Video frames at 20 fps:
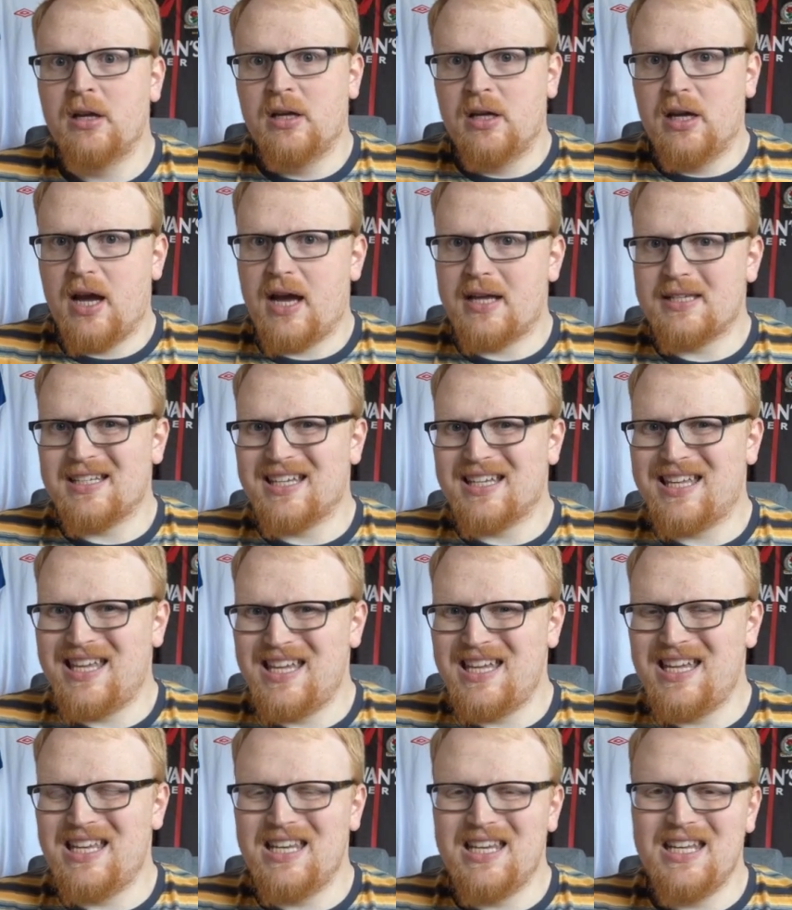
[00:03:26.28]
as a
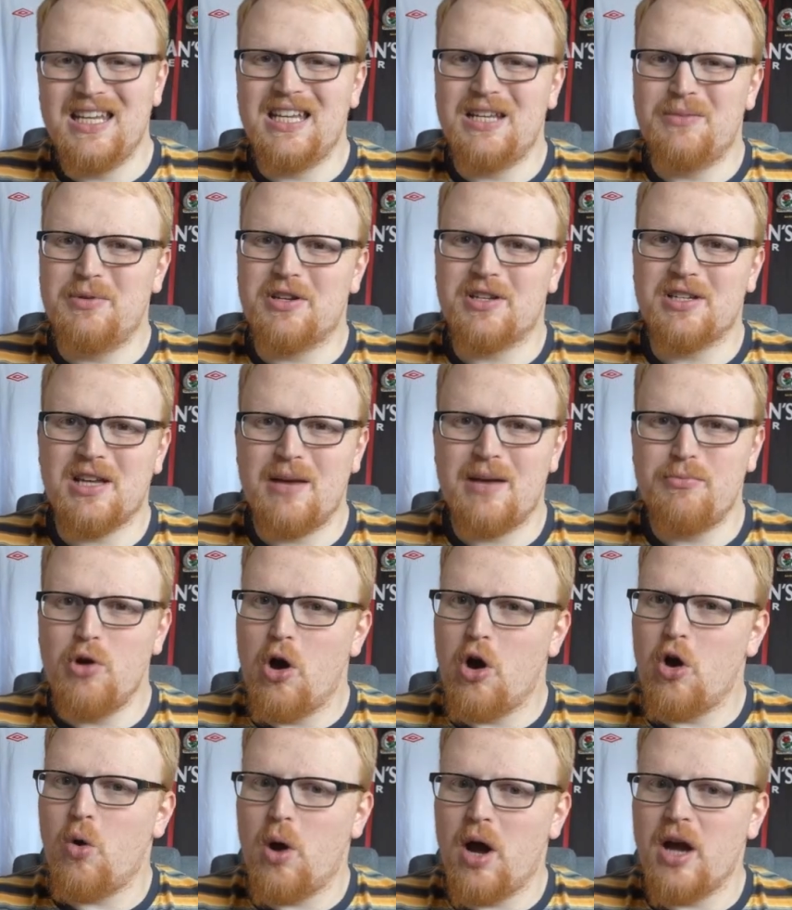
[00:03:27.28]
key need because I'm
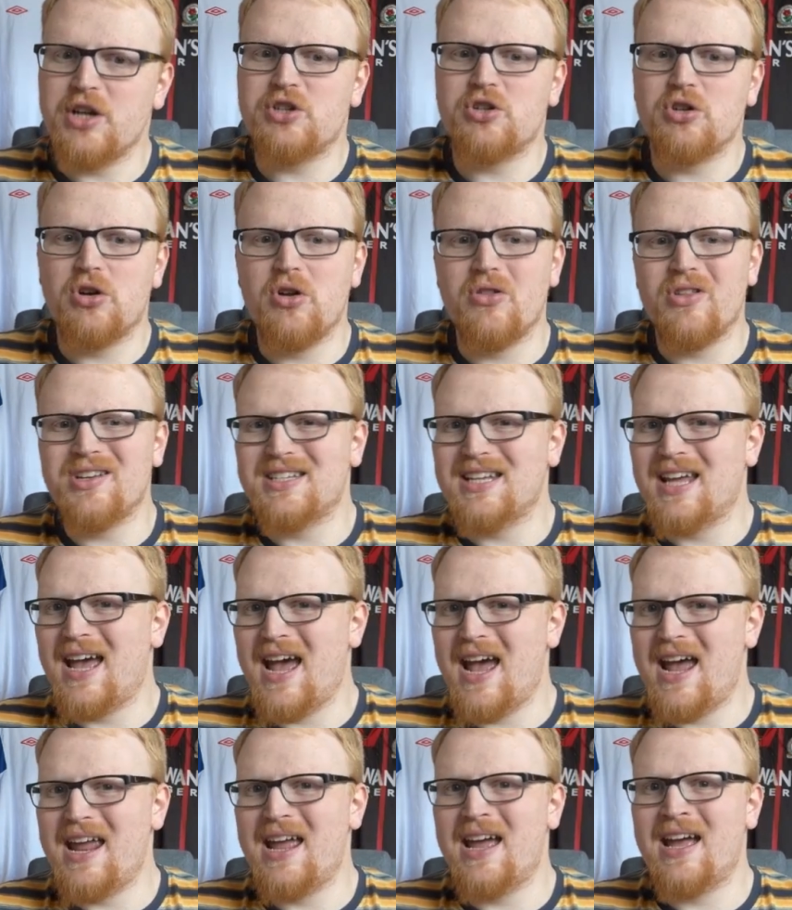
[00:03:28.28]
not quite sure that De
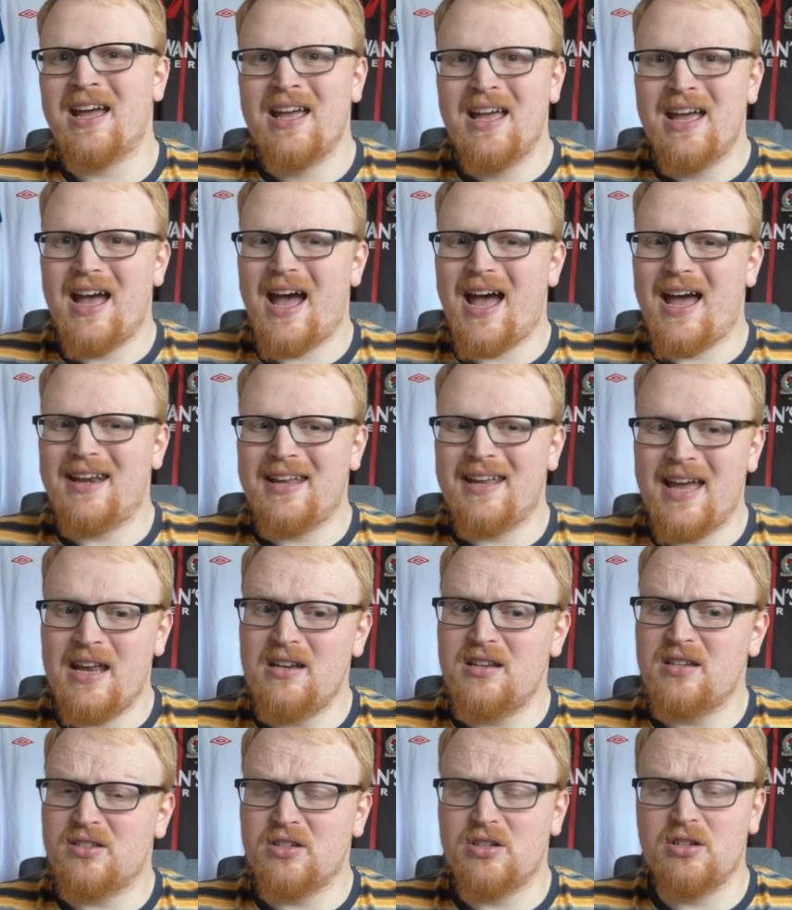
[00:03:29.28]
Gea and
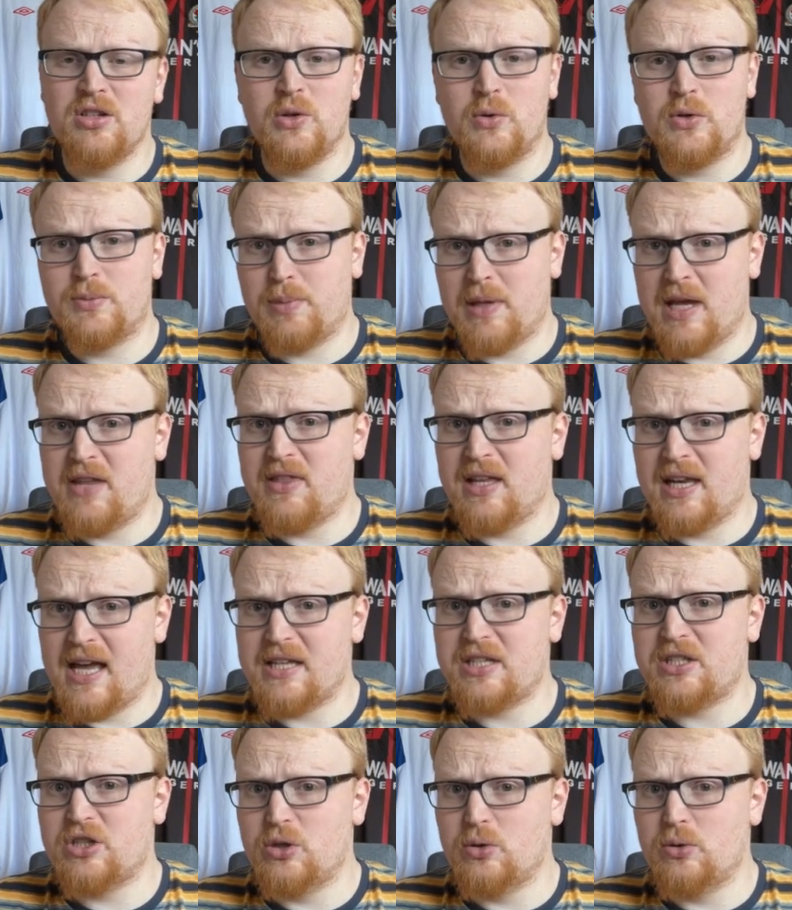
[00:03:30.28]
Henderson, who has played the
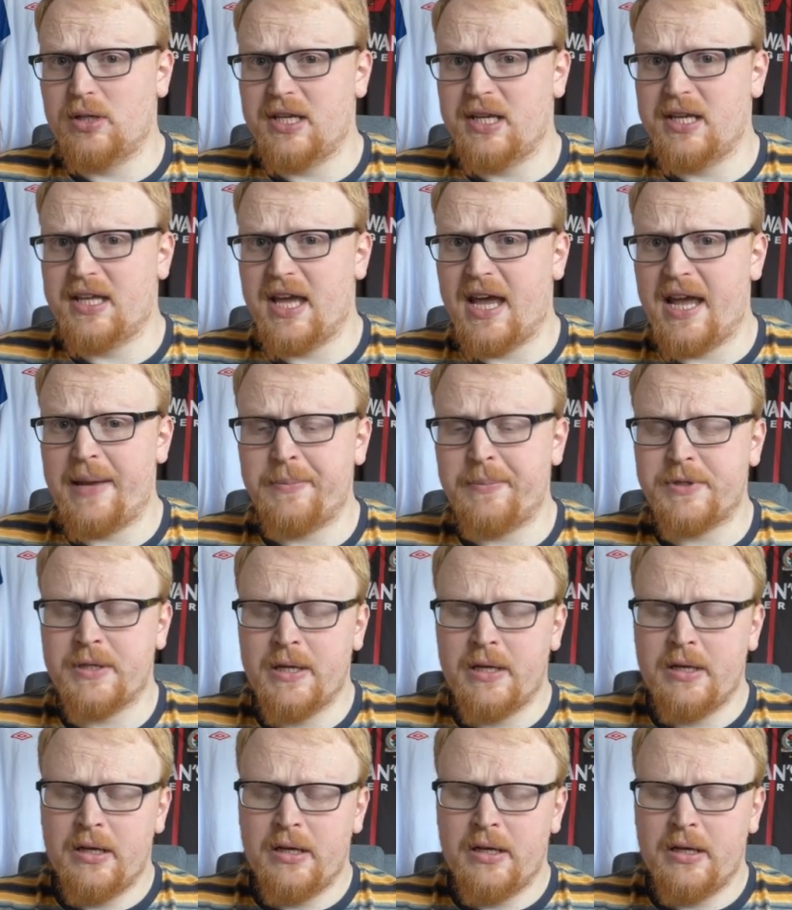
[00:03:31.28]
last 2 league games,